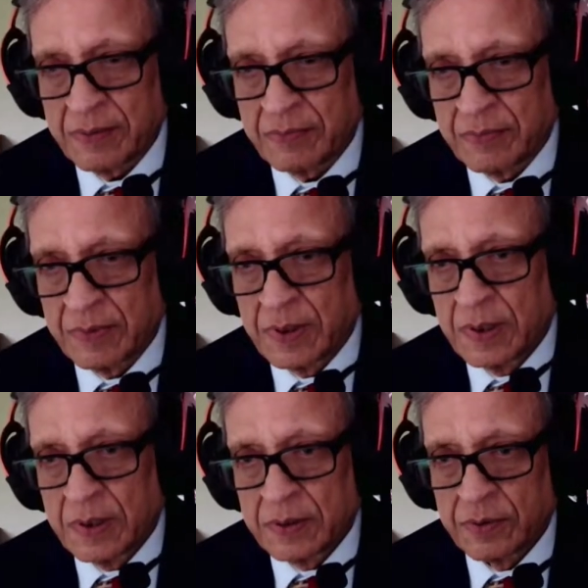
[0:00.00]
we have.
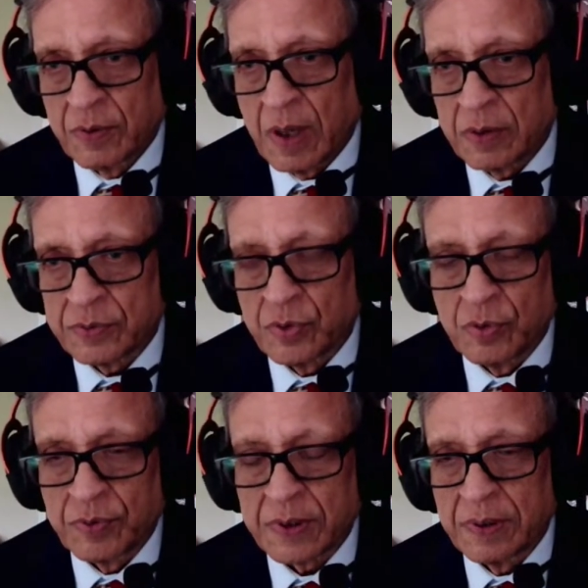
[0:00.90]
So, how
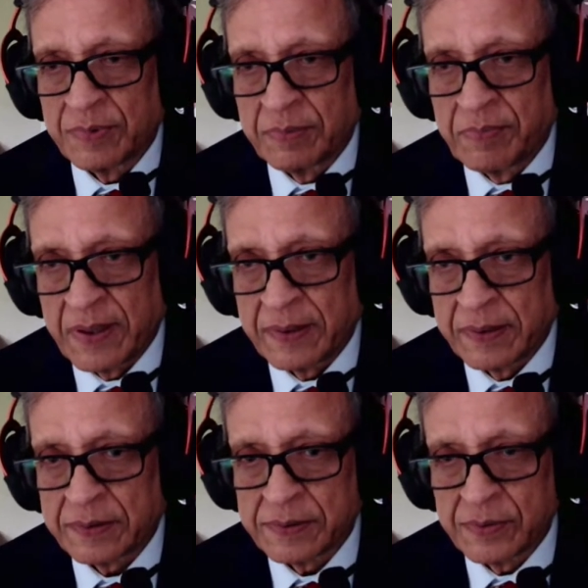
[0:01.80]
to overcome the
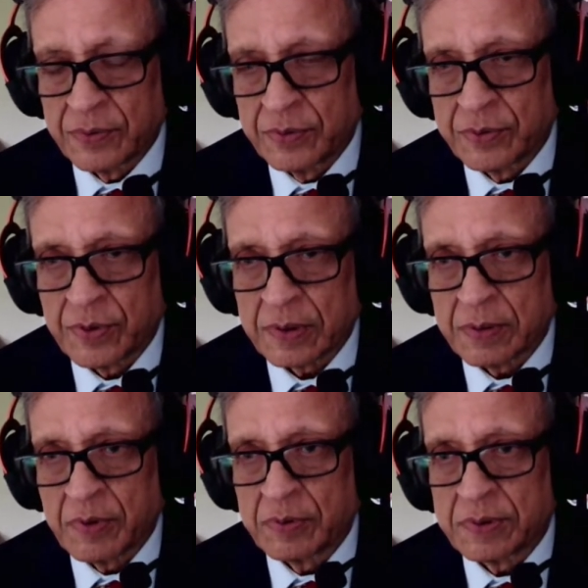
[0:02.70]
barriers? So, you
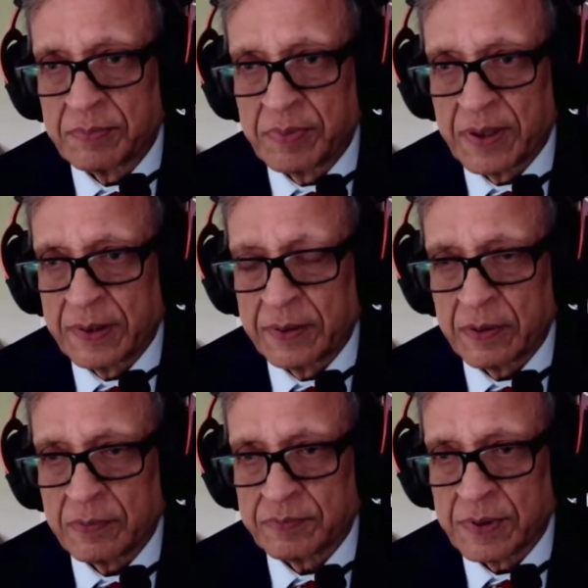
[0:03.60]
talked about
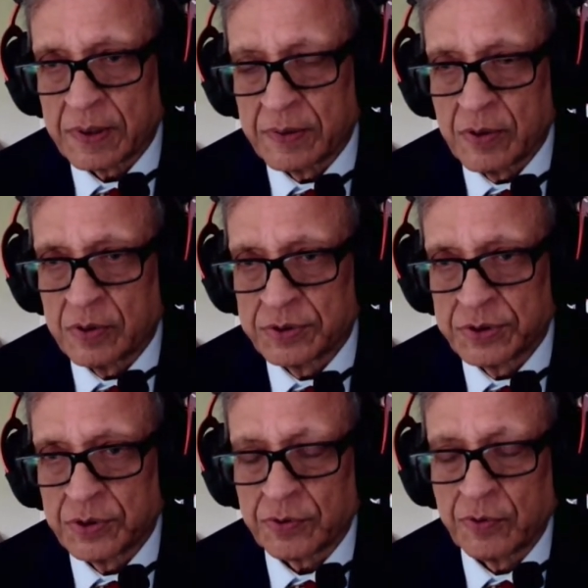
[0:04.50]
barrier of
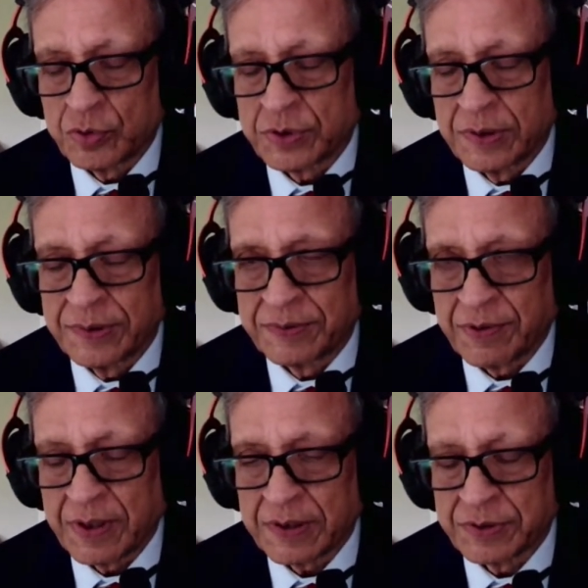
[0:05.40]
technology or social
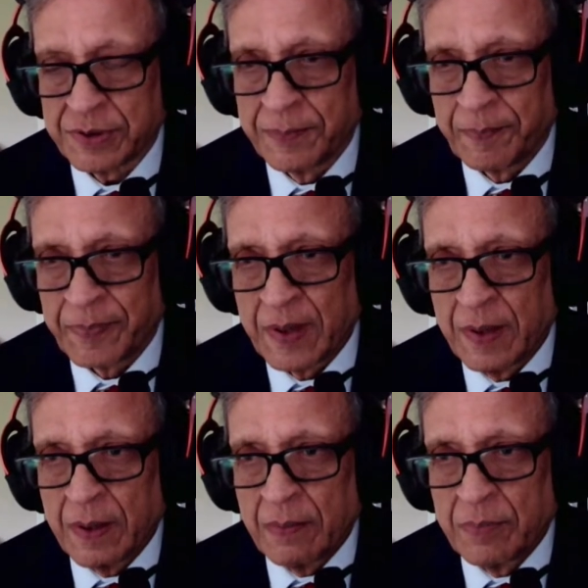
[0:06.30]
interaction,
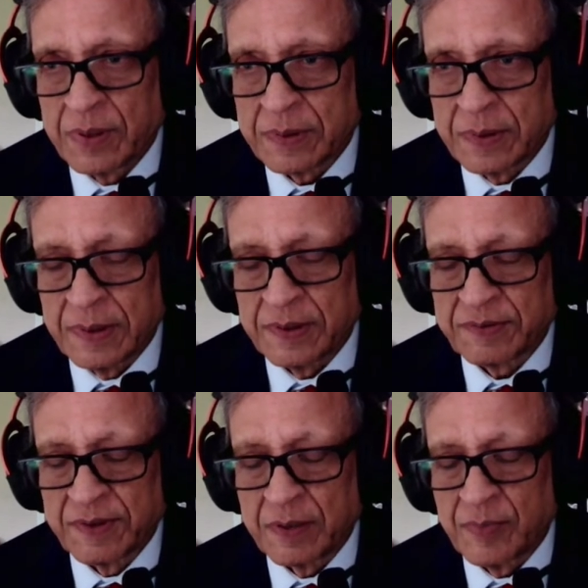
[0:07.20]
but and
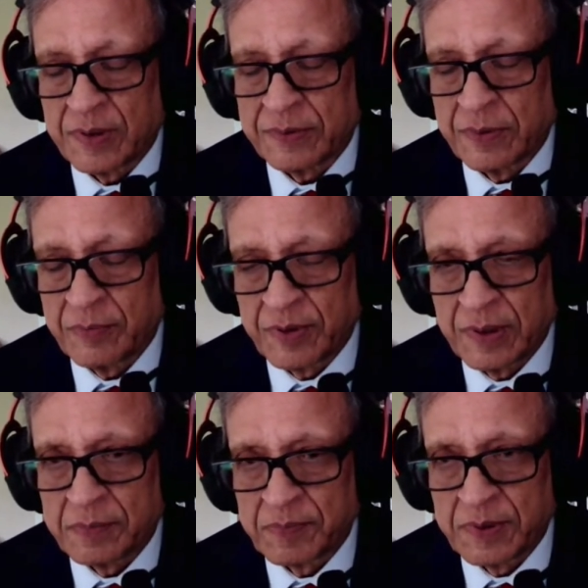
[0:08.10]
a stigma. So, I'm
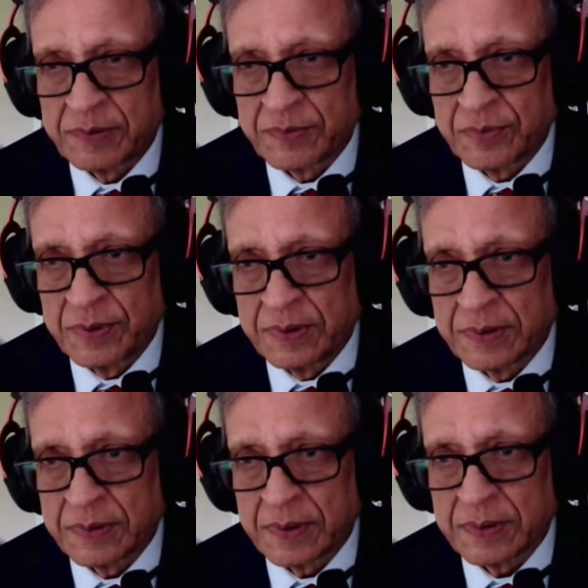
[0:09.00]
really pleased to
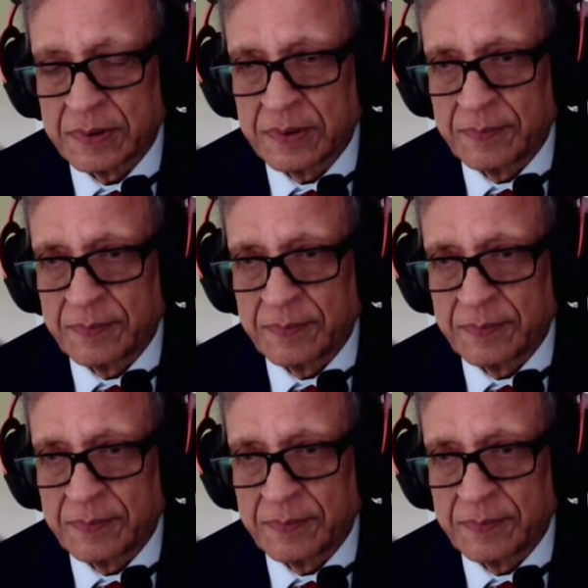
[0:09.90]
hear that